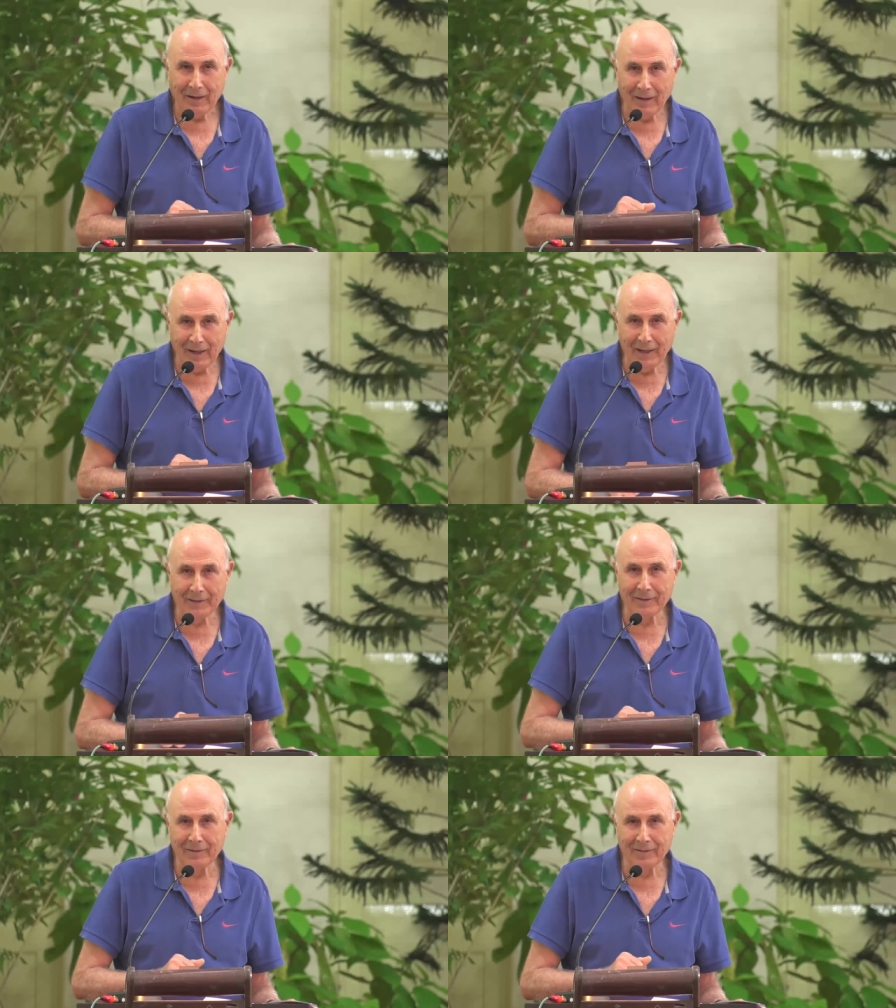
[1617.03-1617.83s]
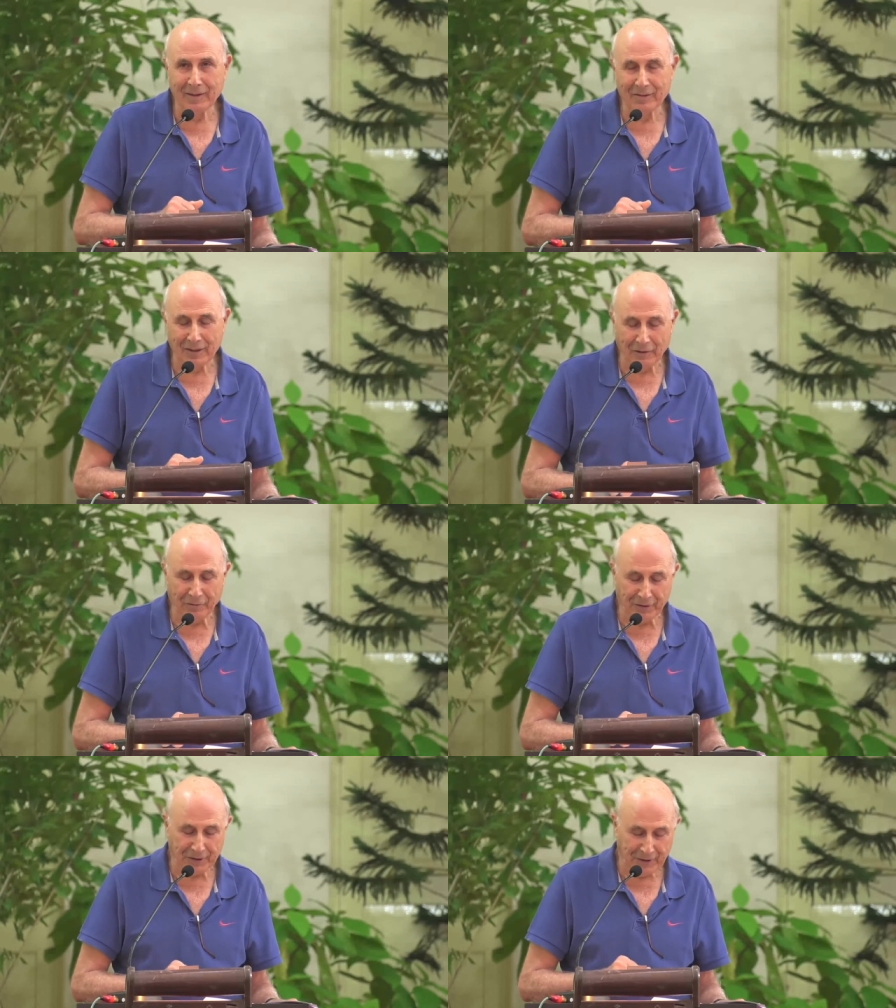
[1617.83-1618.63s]
Let the
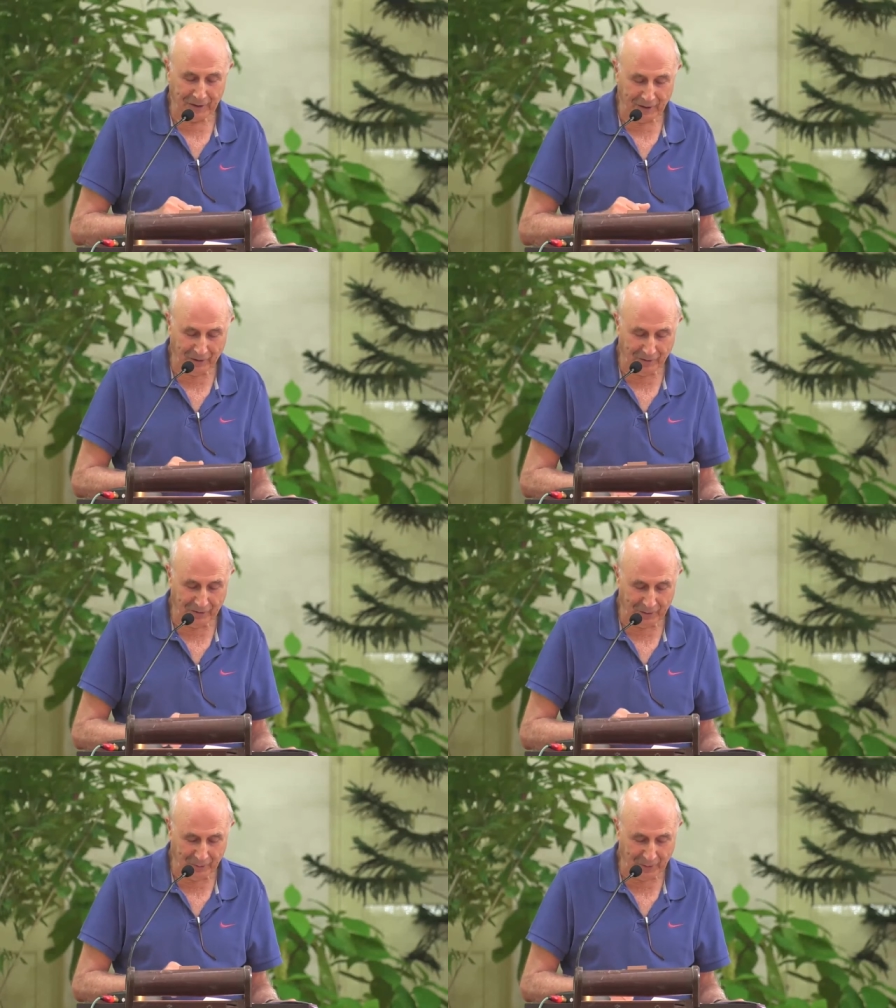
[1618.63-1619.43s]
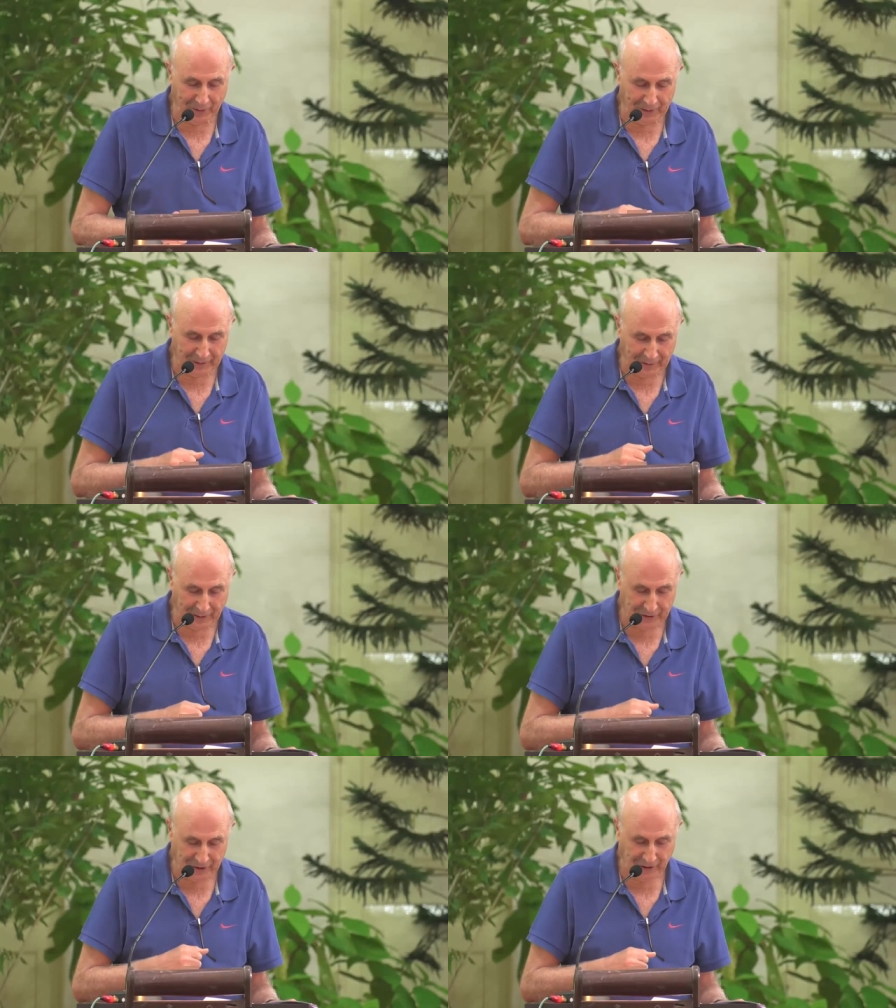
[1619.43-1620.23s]
suffering of the world
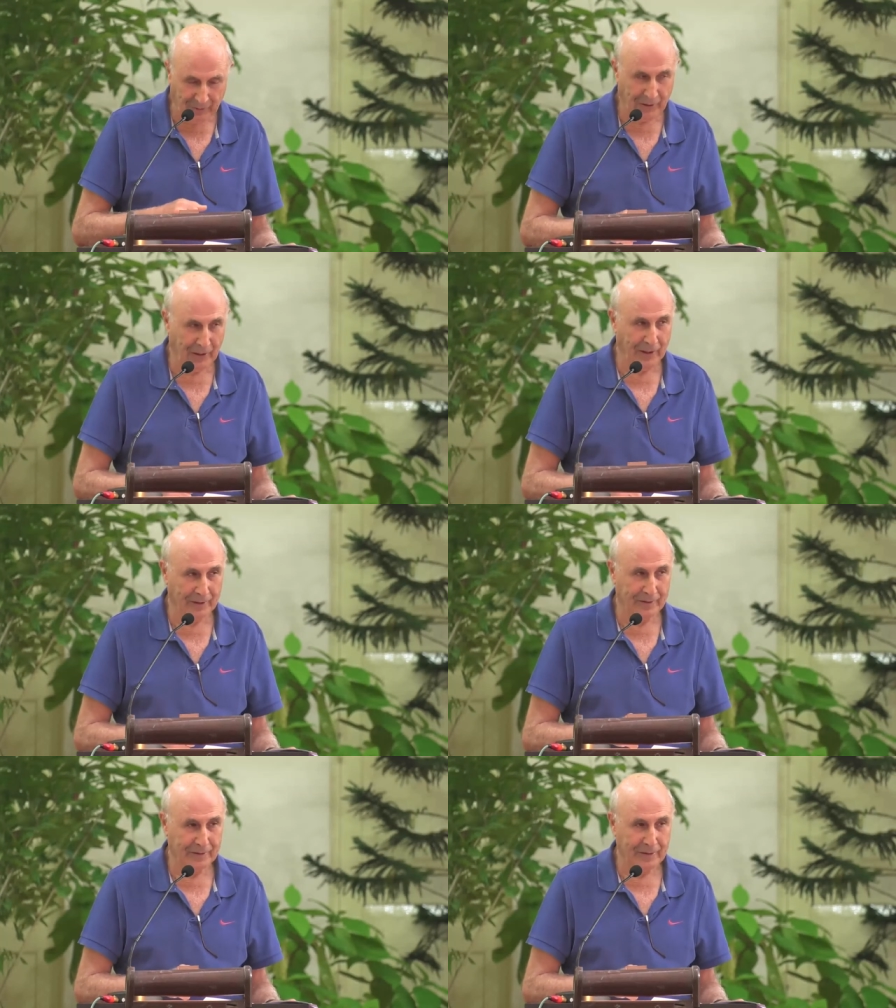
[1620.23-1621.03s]
touch our heart.